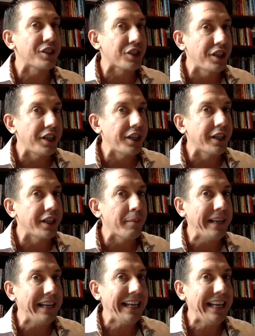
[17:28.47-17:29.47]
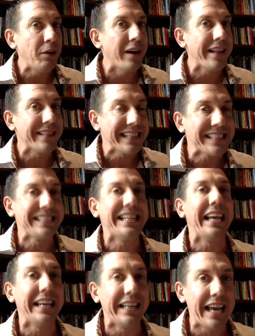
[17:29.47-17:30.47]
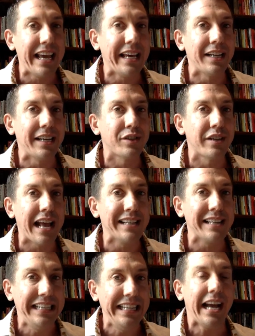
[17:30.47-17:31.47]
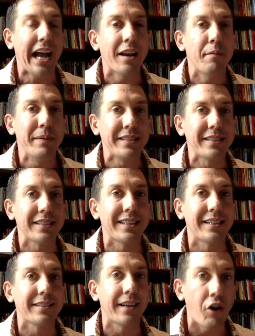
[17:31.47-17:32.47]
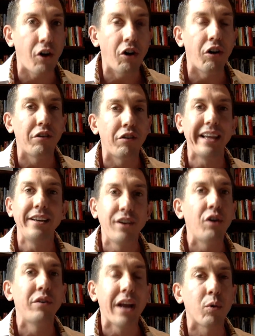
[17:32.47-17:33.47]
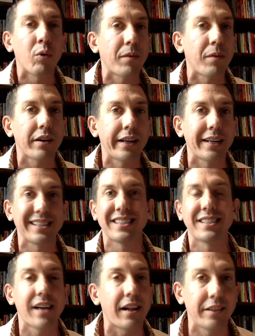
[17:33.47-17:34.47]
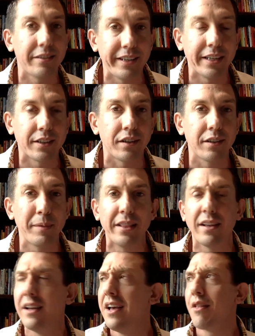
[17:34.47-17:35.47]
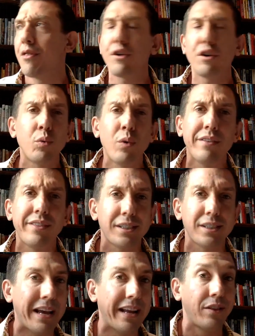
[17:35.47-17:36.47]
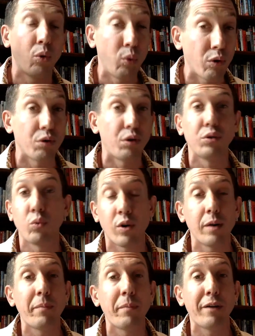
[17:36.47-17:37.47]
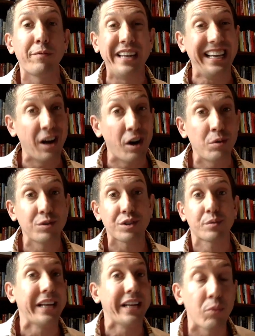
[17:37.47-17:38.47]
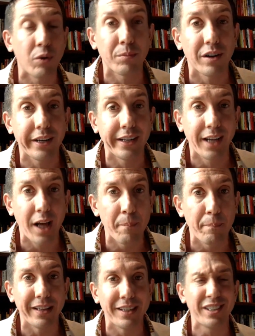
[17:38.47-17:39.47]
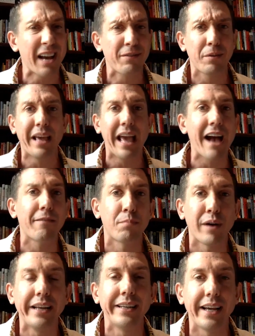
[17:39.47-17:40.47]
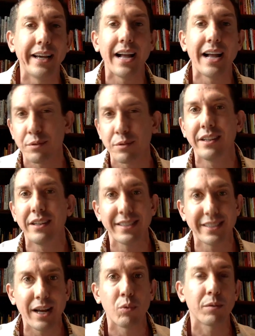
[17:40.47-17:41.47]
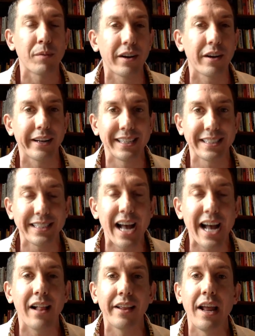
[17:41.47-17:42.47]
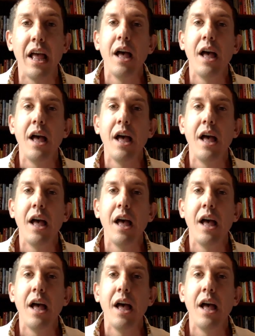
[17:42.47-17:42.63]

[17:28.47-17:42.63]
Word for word: it's good. I mean, anyone in this day and age that has any kind of business sense at all, they know network marketing is a solid vehicle. I mean, the, third wealthiest man in the world, Warren Buffett, he owns three network marketing companies. You'd have to be half brain dead not to realize network marketing is solid,